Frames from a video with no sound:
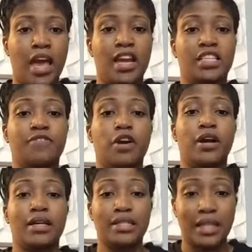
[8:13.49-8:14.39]
And as
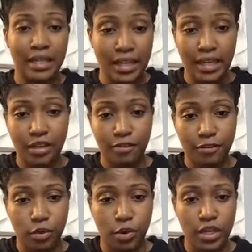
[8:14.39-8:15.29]
far as cleaning your
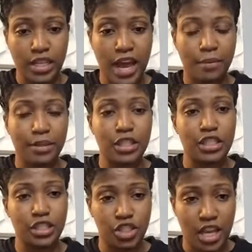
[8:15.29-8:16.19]
floors, I would
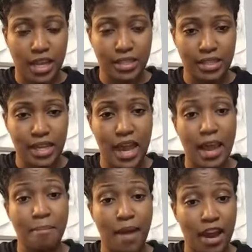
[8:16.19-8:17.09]
suggest
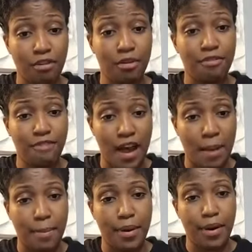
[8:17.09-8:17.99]
a
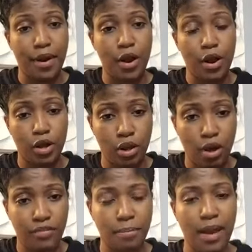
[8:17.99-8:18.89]
microfiber
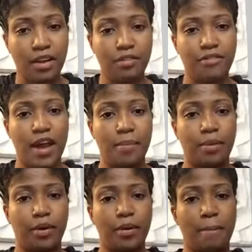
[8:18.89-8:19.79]
cloth. The
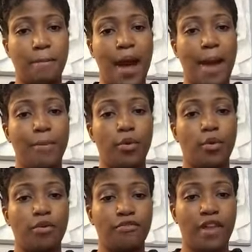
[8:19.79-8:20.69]
microfiber mop
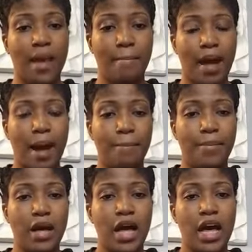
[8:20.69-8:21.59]
or flat mop
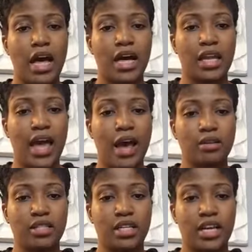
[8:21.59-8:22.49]

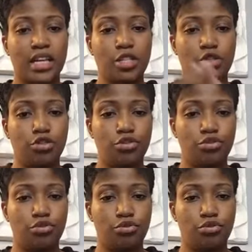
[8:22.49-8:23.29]
allows the dust to